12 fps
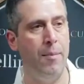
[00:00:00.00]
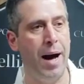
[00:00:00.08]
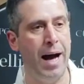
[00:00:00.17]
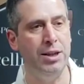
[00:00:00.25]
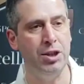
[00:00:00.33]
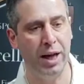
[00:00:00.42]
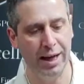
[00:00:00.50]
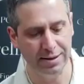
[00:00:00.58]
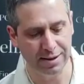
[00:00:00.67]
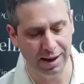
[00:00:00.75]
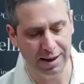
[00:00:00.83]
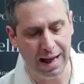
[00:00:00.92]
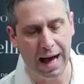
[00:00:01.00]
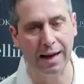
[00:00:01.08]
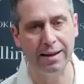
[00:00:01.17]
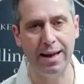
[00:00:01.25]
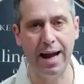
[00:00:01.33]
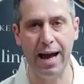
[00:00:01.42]
I changed the
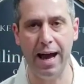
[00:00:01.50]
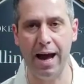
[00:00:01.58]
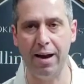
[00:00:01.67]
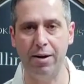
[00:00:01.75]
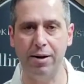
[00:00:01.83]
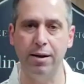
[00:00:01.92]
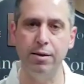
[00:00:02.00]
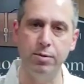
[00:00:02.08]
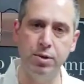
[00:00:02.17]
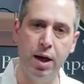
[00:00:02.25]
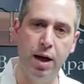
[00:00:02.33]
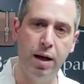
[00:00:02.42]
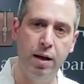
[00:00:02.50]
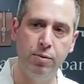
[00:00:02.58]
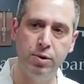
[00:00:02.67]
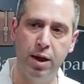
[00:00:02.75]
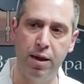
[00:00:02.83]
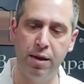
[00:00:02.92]
lock that I had on it. It was
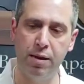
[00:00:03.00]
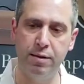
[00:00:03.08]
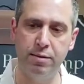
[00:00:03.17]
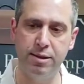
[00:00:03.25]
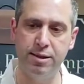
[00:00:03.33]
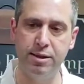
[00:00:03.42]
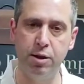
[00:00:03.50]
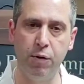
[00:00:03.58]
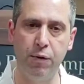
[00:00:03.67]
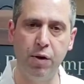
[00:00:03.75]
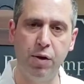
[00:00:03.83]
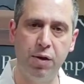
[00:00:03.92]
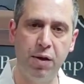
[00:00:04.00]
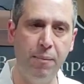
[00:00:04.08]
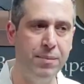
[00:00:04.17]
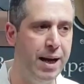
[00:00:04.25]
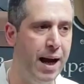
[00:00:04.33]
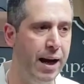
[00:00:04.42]
a silver
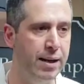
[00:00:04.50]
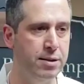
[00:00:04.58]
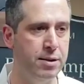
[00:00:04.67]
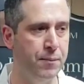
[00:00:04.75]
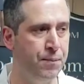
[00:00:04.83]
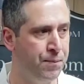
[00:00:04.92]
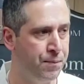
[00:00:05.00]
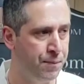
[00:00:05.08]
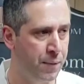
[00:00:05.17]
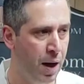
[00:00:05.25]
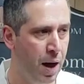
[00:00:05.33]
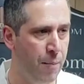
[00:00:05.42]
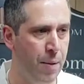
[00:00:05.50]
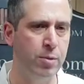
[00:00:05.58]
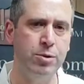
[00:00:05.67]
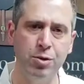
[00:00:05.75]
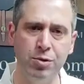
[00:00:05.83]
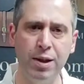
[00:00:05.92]
thumb catch. I
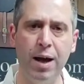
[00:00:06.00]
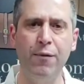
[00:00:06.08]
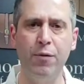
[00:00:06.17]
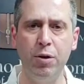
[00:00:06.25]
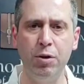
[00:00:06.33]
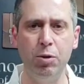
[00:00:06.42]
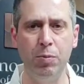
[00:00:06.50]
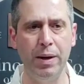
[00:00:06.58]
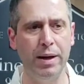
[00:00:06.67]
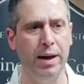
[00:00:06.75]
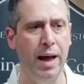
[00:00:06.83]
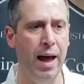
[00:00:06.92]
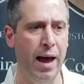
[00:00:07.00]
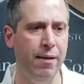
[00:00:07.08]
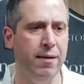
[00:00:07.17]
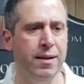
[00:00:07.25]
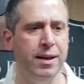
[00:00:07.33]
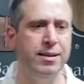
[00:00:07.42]
was using that for a little bit, and
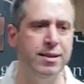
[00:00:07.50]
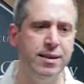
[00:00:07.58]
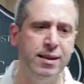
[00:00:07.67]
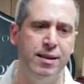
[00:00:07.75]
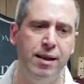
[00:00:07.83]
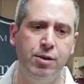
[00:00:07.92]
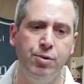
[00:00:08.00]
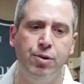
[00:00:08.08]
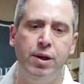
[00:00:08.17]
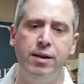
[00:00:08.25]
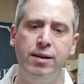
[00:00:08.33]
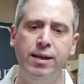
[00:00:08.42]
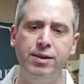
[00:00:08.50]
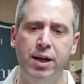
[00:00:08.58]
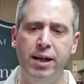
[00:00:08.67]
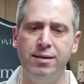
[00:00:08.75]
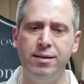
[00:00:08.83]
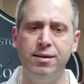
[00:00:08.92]
then they discontinued it. They
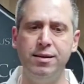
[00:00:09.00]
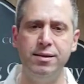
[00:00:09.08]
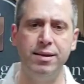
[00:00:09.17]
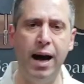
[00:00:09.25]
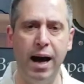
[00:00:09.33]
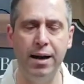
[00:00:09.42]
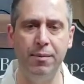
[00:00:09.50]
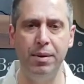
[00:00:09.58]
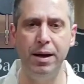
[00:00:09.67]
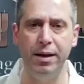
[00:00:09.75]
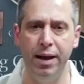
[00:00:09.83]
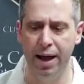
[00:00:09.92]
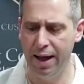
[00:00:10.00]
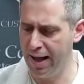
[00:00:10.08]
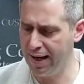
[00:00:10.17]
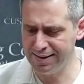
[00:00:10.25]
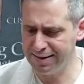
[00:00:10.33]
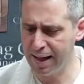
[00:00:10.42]
changed the design a bit,
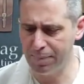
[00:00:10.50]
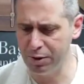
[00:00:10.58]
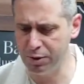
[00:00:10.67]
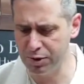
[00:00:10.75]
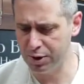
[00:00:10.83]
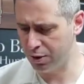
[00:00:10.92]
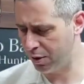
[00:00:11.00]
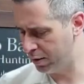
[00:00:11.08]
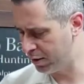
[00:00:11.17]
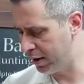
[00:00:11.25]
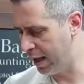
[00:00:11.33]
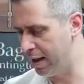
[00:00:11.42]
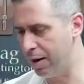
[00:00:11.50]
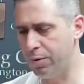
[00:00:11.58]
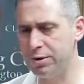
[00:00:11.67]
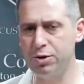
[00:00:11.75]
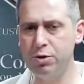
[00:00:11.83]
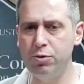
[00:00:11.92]
and I stopped using it altogether. I
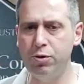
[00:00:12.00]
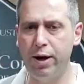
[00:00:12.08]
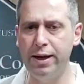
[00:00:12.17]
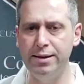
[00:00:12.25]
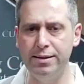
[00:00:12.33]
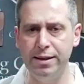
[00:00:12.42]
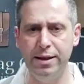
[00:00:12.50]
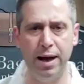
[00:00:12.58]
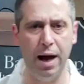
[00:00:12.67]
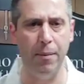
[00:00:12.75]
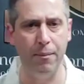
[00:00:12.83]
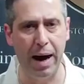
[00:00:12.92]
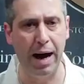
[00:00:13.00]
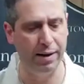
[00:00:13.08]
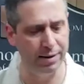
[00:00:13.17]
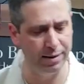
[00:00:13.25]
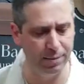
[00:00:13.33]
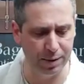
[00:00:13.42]
wasn't too crazy about
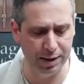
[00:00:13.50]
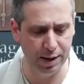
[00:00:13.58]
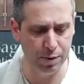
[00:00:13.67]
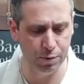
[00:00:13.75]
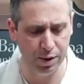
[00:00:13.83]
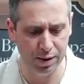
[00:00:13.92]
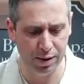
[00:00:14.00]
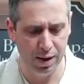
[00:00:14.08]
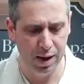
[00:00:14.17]
it to begin with.